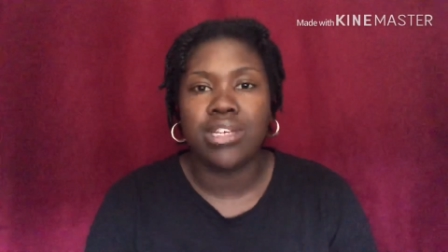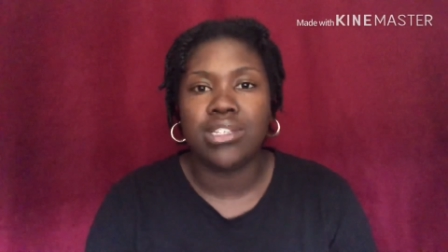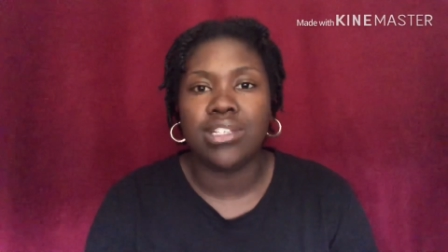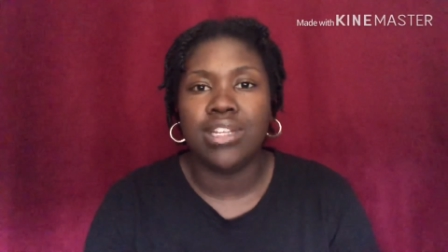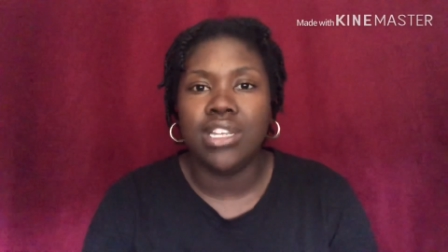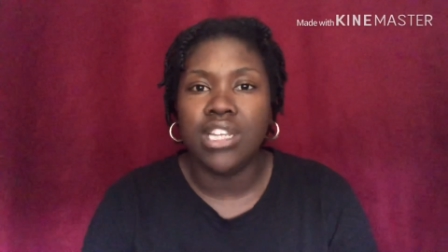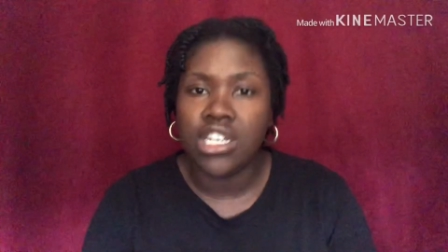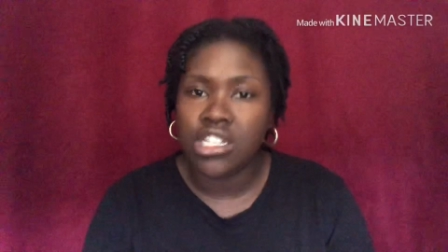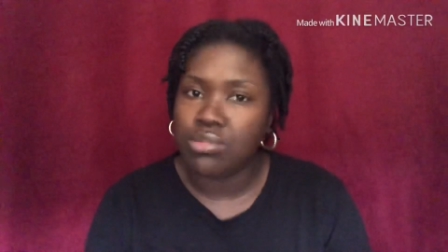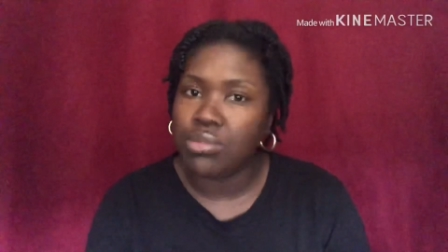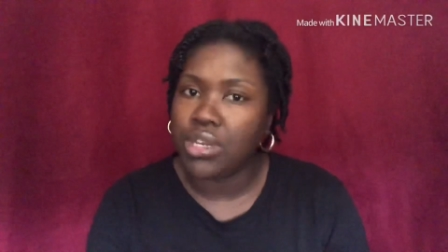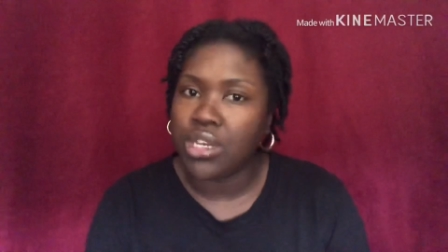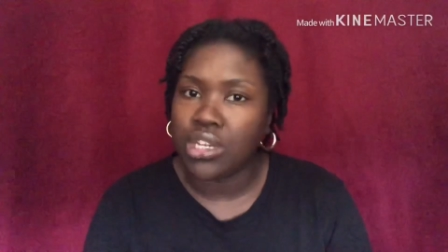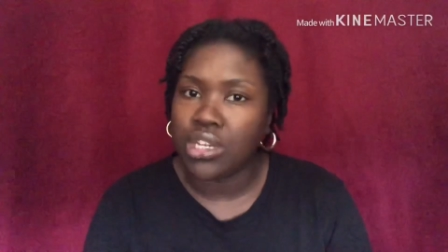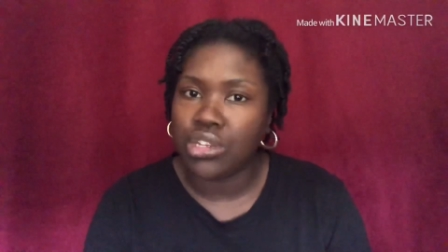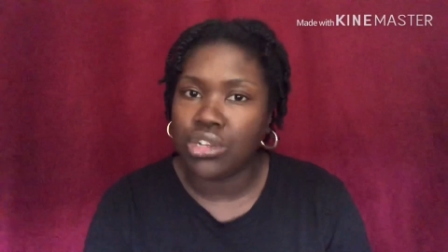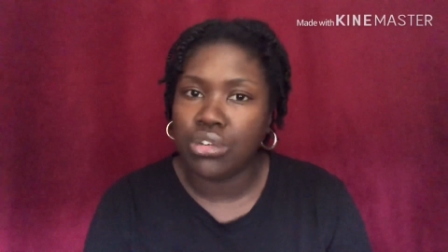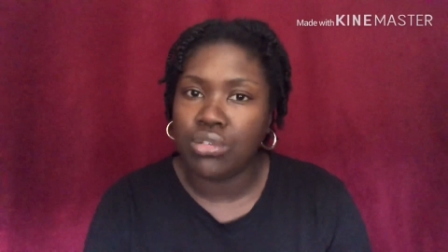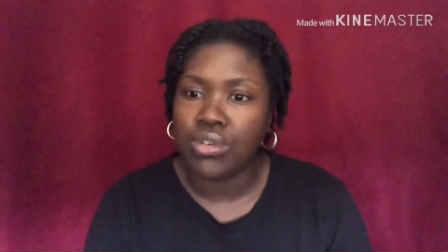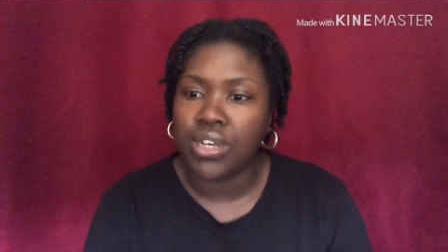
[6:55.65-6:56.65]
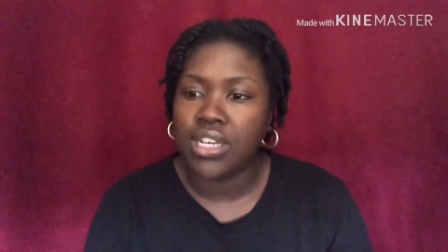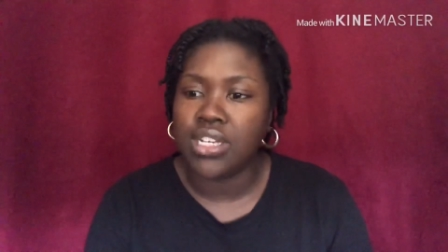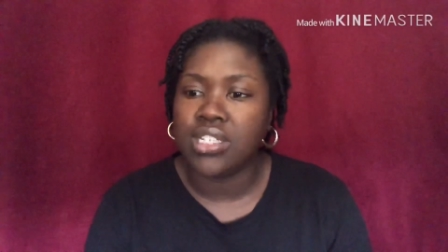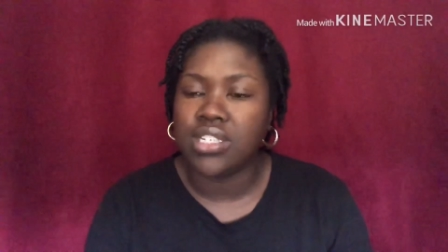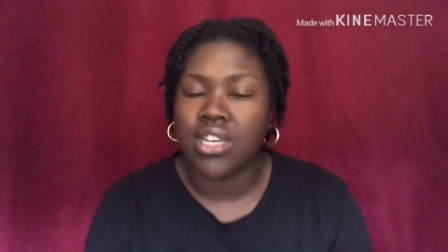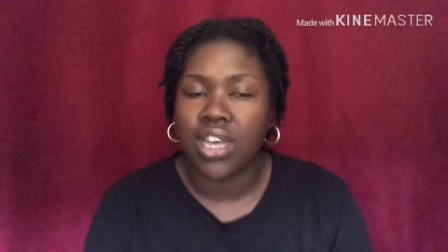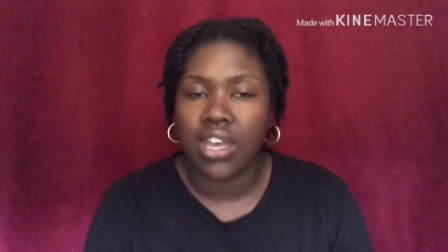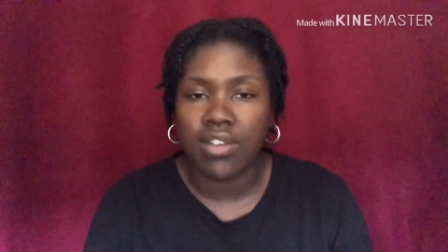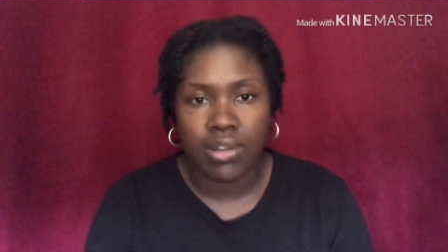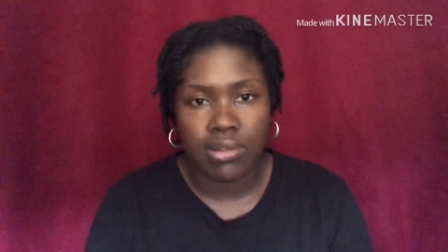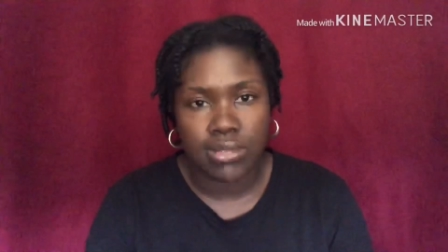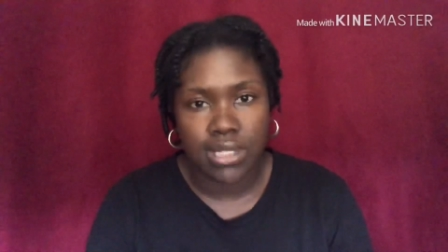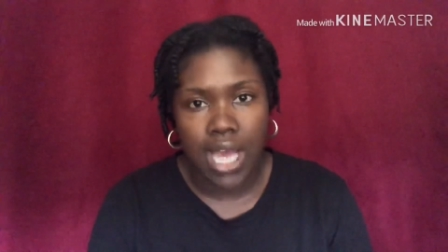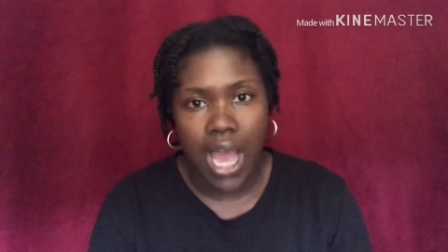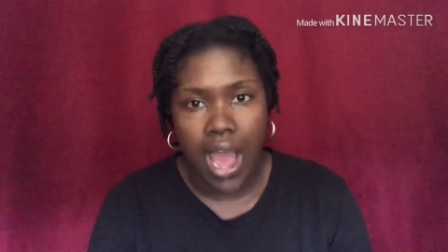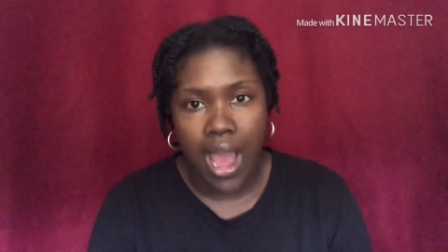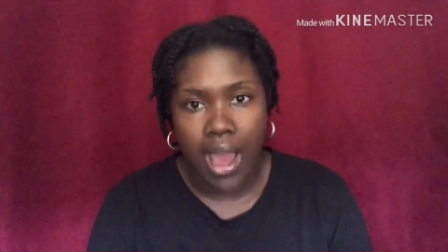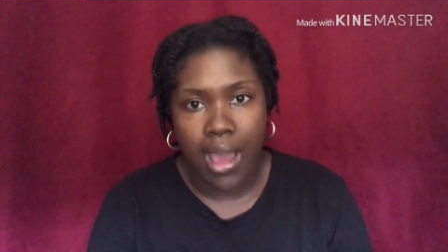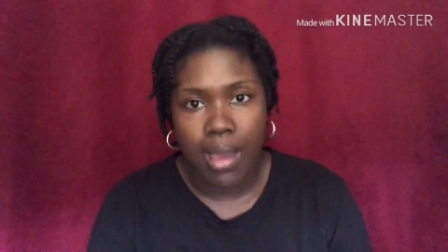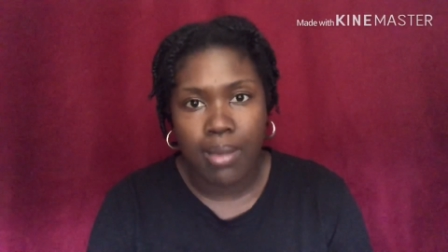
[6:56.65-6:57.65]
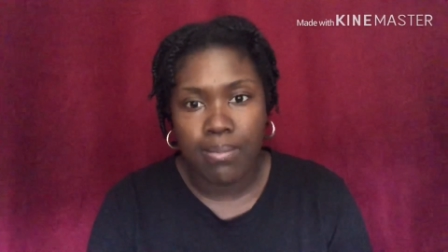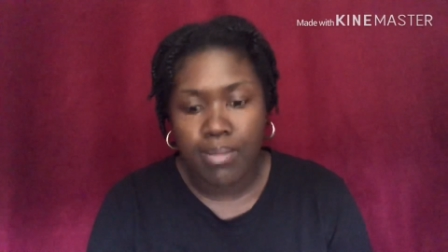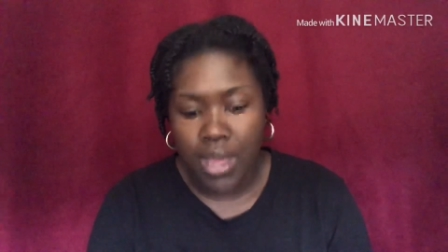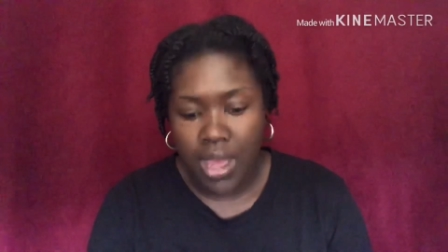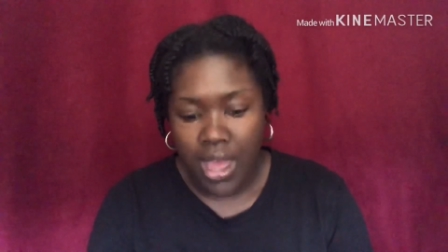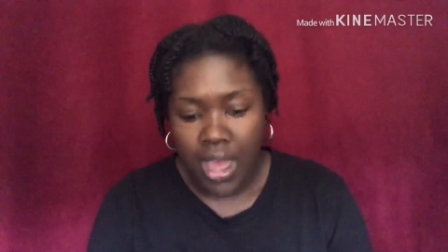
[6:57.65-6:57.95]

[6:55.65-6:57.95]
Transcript: the least we can do is give him time.